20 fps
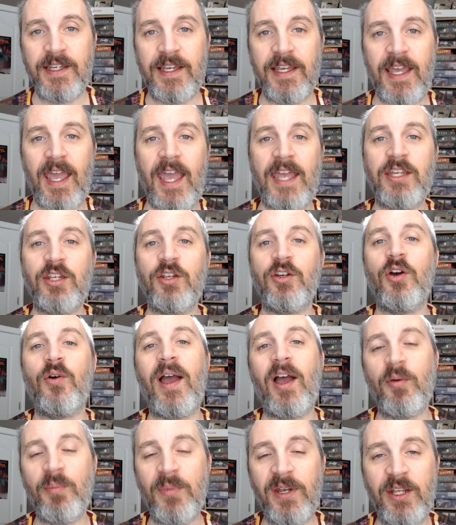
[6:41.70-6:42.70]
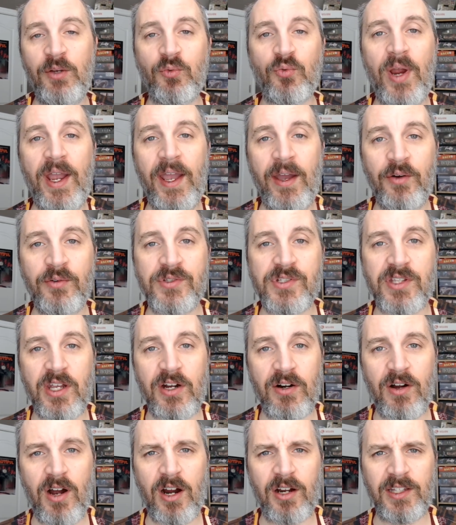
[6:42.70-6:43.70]
and you know how many rounds
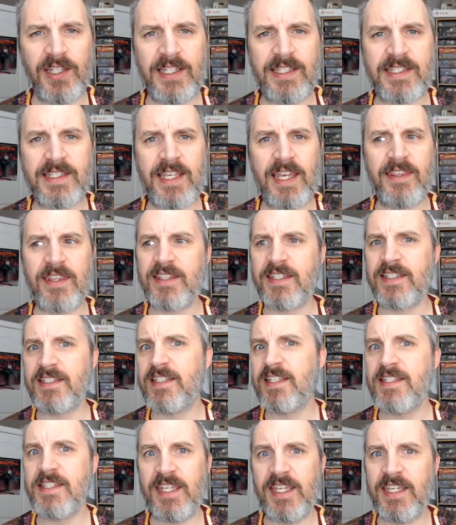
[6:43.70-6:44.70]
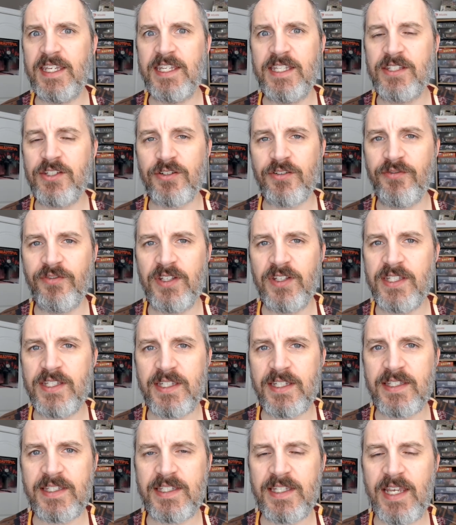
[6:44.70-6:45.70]
there are, let's say that this is the Easter
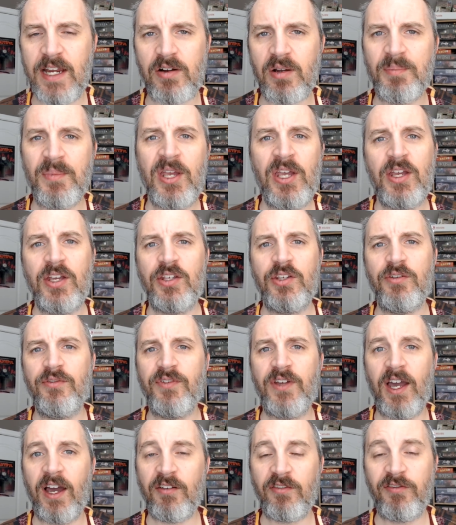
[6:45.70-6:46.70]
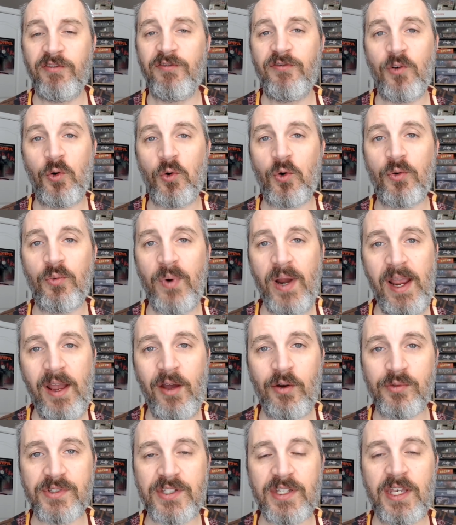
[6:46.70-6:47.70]
feast at Sarum, you've got 4
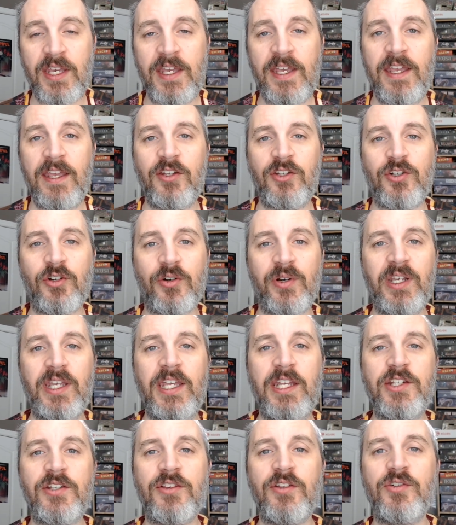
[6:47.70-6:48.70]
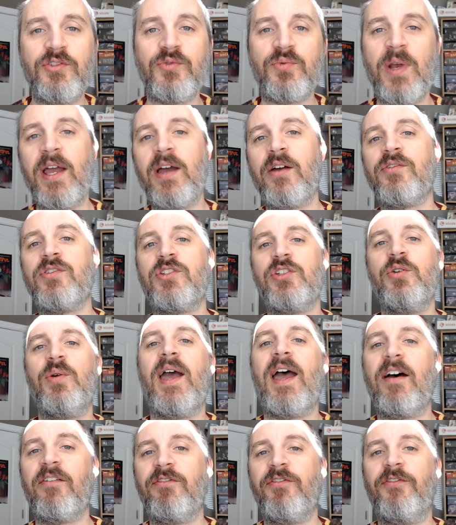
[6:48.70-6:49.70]
rounds. During each of those rounds, you
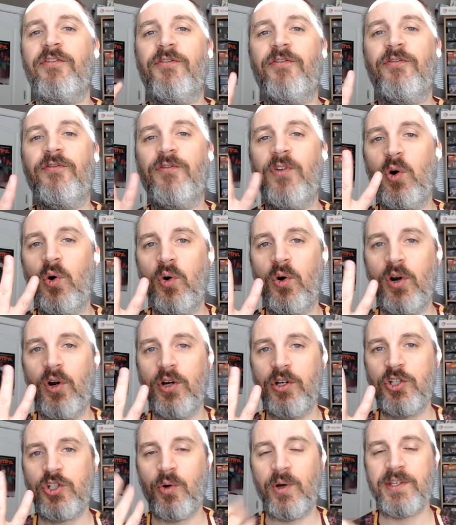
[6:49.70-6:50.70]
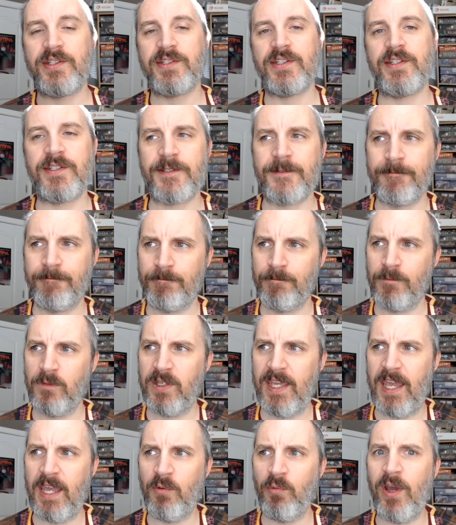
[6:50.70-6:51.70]
have 4 choices.
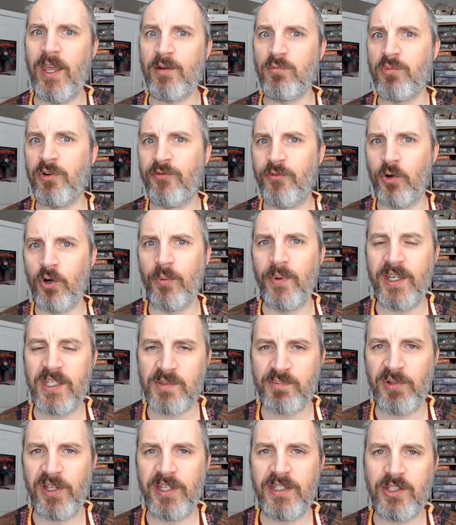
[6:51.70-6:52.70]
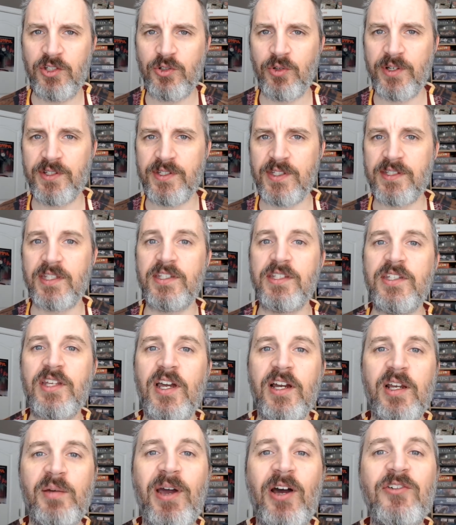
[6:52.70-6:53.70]
Okay, wait, before we explain the choices, let's
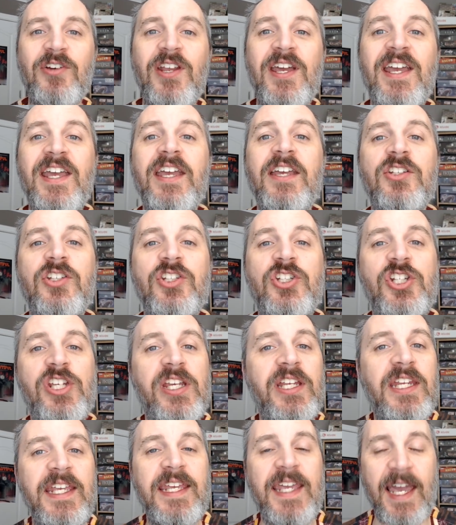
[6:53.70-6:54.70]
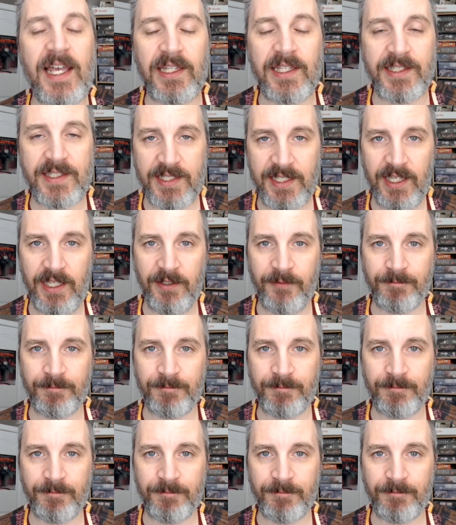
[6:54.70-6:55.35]
talk about geniality.